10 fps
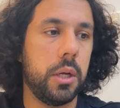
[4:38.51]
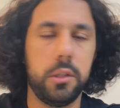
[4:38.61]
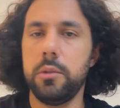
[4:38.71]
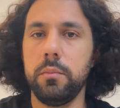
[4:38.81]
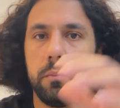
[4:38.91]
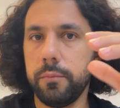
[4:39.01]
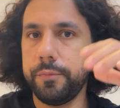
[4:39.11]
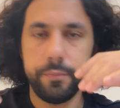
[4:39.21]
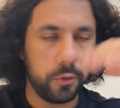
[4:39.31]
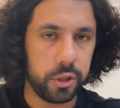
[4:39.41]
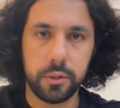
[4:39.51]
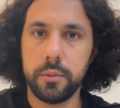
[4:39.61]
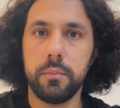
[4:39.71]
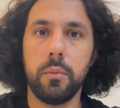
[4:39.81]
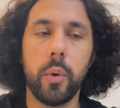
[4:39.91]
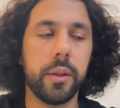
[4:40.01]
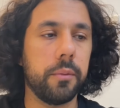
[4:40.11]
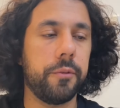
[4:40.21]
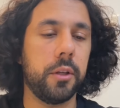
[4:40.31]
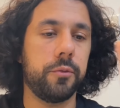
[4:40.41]
Is it just
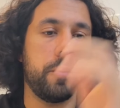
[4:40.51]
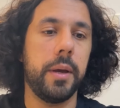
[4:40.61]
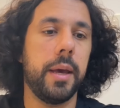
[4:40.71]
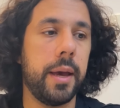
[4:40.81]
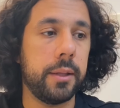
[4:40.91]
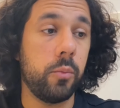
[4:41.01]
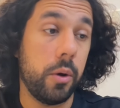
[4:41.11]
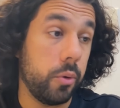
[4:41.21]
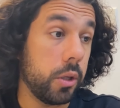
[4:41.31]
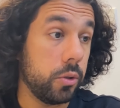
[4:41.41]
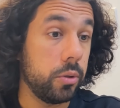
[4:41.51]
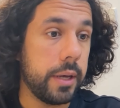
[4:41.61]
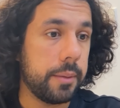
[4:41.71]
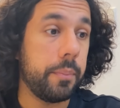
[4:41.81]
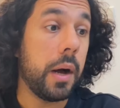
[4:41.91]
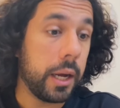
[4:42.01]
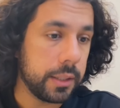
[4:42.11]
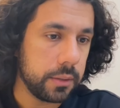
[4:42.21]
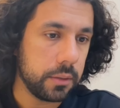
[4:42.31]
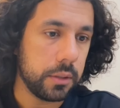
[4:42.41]
random things from my head? Well, you can do that,
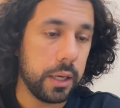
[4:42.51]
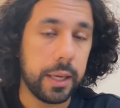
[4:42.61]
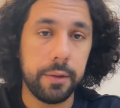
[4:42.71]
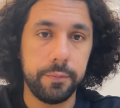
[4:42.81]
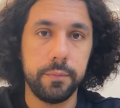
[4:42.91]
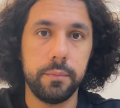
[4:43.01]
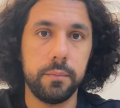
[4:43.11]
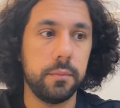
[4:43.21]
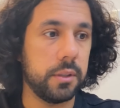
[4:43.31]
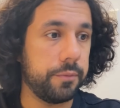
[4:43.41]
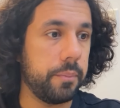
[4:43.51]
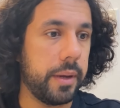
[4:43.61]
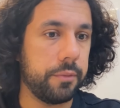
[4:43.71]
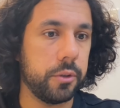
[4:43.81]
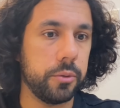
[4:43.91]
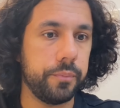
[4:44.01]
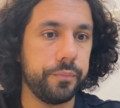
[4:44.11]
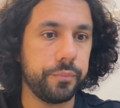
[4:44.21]
but I have something better for you.